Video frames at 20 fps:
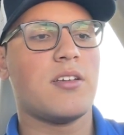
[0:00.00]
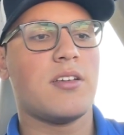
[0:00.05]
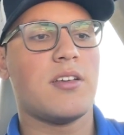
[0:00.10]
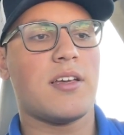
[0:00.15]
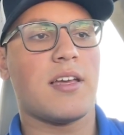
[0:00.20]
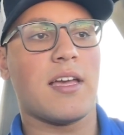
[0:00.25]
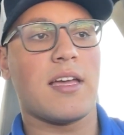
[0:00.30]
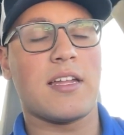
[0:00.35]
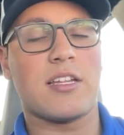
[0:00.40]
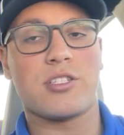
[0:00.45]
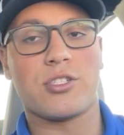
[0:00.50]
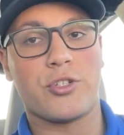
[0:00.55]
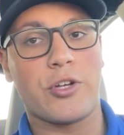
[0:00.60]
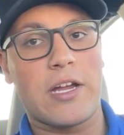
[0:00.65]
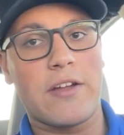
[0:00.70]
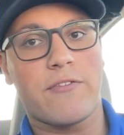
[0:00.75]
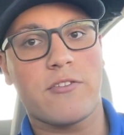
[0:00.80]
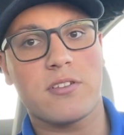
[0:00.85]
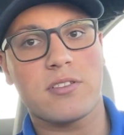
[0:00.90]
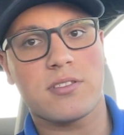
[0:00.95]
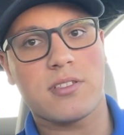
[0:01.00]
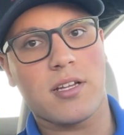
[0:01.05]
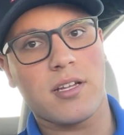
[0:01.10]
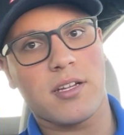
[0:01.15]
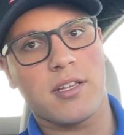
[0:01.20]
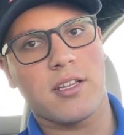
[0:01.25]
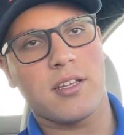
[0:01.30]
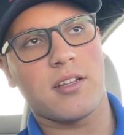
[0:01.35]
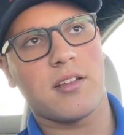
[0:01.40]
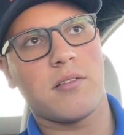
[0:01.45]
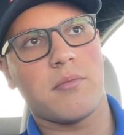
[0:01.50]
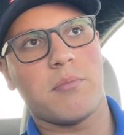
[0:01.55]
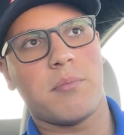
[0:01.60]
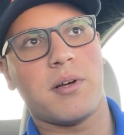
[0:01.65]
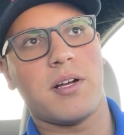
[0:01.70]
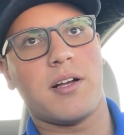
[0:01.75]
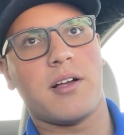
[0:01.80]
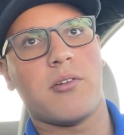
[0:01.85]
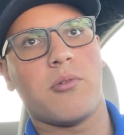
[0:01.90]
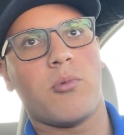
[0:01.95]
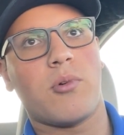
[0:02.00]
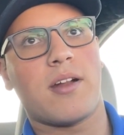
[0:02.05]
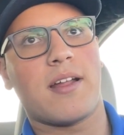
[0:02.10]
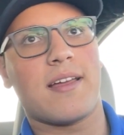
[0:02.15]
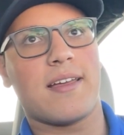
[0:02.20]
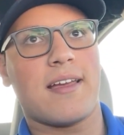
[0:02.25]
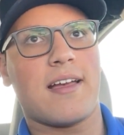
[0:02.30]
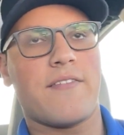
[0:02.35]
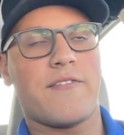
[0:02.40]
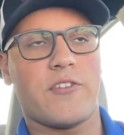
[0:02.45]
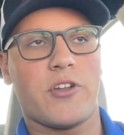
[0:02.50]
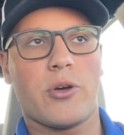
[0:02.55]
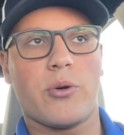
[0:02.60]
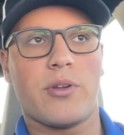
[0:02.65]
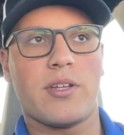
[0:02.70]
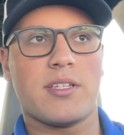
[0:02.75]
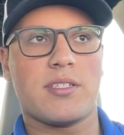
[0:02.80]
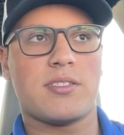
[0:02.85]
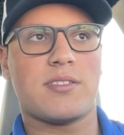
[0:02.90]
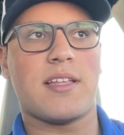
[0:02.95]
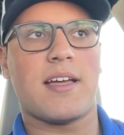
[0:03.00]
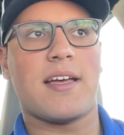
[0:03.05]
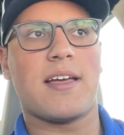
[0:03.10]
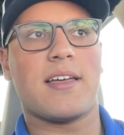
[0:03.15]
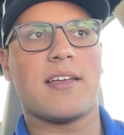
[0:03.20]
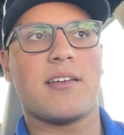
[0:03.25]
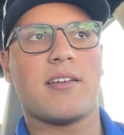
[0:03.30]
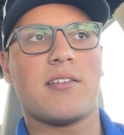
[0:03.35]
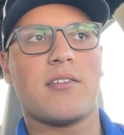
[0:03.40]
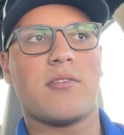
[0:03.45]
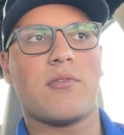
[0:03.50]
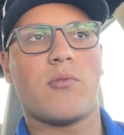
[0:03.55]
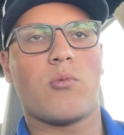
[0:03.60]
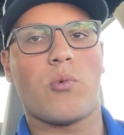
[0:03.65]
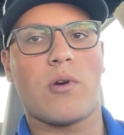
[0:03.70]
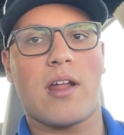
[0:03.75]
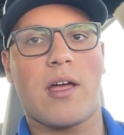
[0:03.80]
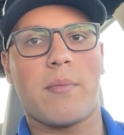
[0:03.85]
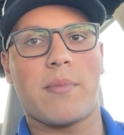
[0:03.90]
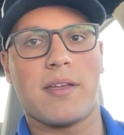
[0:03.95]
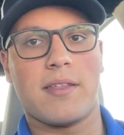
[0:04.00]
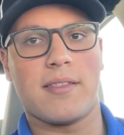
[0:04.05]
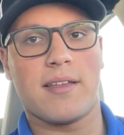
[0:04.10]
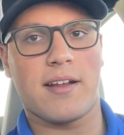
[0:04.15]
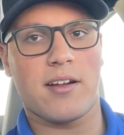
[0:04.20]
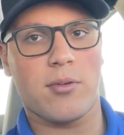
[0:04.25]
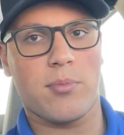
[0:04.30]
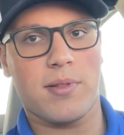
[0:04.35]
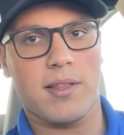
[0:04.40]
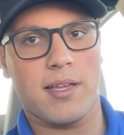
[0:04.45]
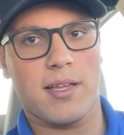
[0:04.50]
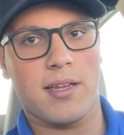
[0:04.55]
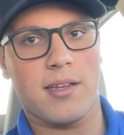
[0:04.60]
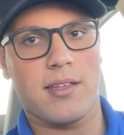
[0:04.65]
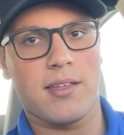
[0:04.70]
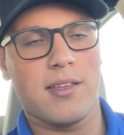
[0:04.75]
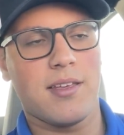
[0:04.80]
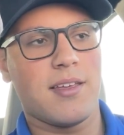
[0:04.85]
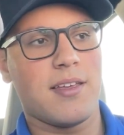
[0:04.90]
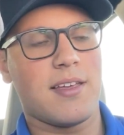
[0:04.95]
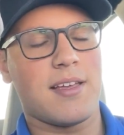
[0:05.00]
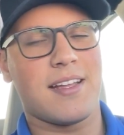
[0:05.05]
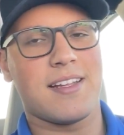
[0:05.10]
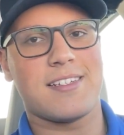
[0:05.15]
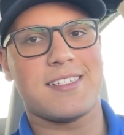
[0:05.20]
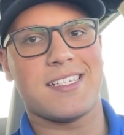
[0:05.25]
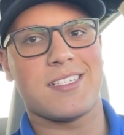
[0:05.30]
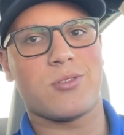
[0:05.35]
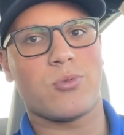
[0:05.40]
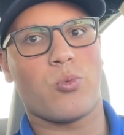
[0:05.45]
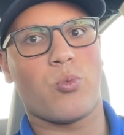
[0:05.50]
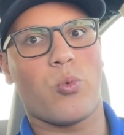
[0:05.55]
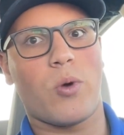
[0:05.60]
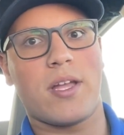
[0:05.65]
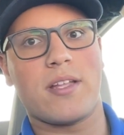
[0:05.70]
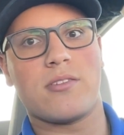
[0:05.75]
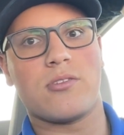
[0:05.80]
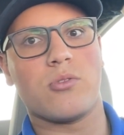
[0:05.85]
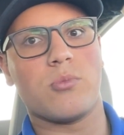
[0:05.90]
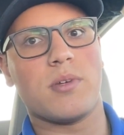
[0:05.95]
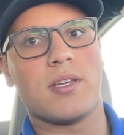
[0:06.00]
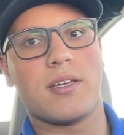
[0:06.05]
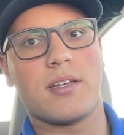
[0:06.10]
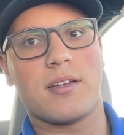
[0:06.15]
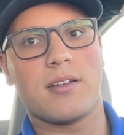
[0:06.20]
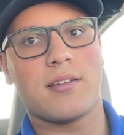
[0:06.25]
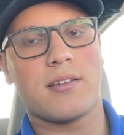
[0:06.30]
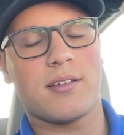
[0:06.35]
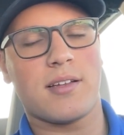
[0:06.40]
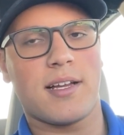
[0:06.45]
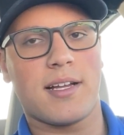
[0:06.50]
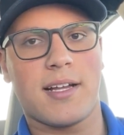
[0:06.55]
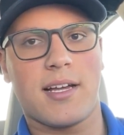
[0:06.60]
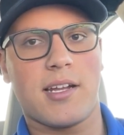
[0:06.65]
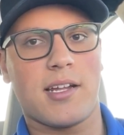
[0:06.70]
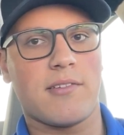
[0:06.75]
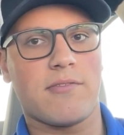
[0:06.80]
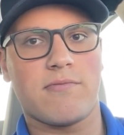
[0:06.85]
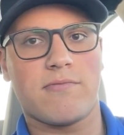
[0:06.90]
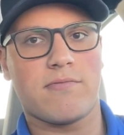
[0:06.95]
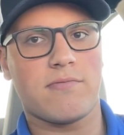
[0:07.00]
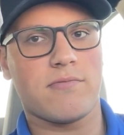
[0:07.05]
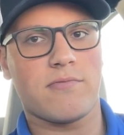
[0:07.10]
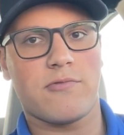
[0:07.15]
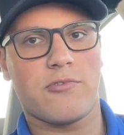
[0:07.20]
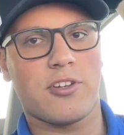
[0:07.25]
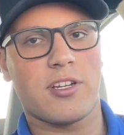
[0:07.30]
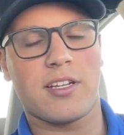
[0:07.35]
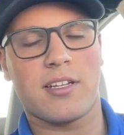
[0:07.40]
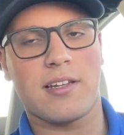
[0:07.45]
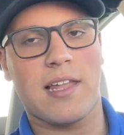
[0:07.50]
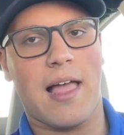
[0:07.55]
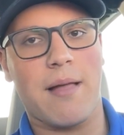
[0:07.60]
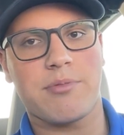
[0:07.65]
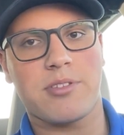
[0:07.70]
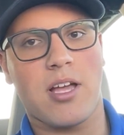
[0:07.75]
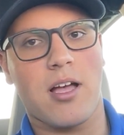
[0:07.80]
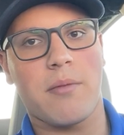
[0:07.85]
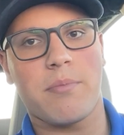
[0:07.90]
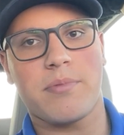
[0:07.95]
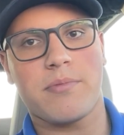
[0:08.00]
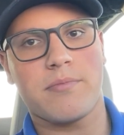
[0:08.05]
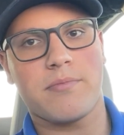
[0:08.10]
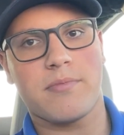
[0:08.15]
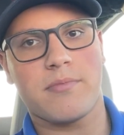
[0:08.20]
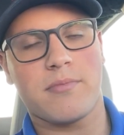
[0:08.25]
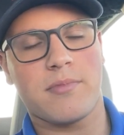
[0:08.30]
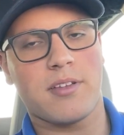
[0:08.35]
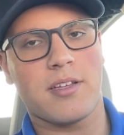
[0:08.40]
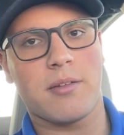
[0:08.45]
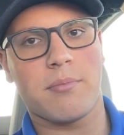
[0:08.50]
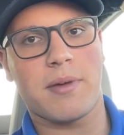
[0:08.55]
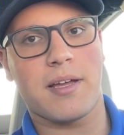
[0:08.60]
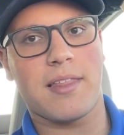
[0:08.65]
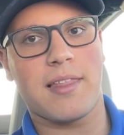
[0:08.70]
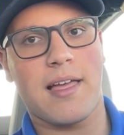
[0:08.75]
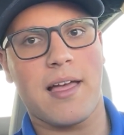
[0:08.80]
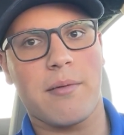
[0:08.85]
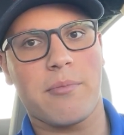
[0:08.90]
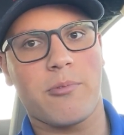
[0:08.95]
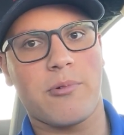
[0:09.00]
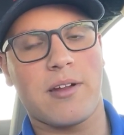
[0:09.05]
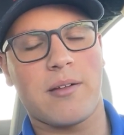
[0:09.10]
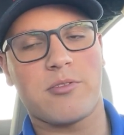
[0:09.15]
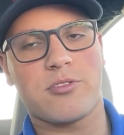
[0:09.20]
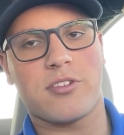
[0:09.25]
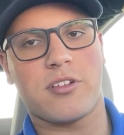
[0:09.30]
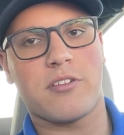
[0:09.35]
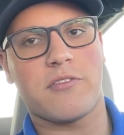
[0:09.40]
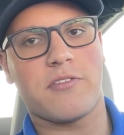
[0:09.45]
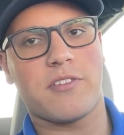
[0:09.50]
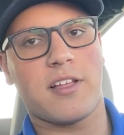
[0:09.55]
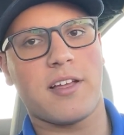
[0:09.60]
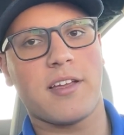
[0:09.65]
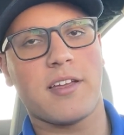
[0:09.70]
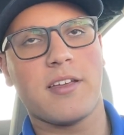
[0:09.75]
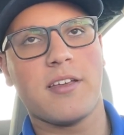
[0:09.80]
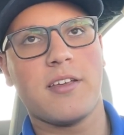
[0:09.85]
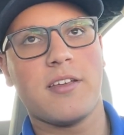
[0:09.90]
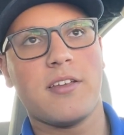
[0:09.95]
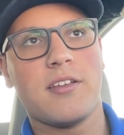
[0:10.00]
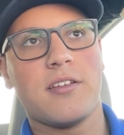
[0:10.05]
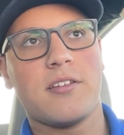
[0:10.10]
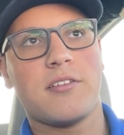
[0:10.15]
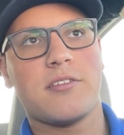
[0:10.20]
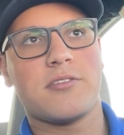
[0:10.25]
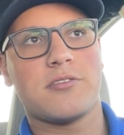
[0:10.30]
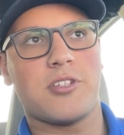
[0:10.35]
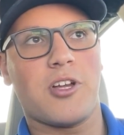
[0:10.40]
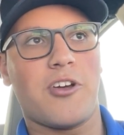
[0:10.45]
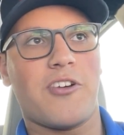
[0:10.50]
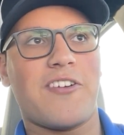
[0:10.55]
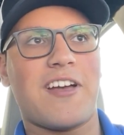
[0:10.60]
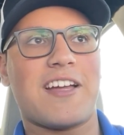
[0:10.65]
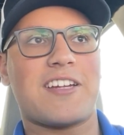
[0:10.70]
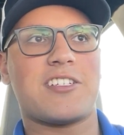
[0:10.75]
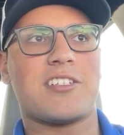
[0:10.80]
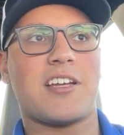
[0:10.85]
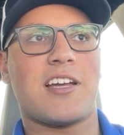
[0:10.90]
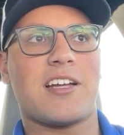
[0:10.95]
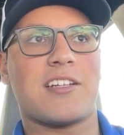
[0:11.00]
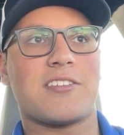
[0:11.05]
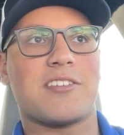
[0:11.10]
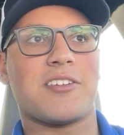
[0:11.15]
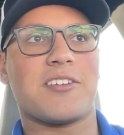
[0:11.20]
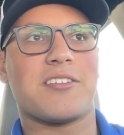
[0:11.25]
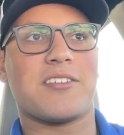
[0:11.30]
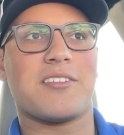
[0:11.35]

and it's great for studying. But what I have noticed that when I'm in the airplane, it's just way too big. I got a freaking laptop in my lap when I'm trying to fly. So I've actually had to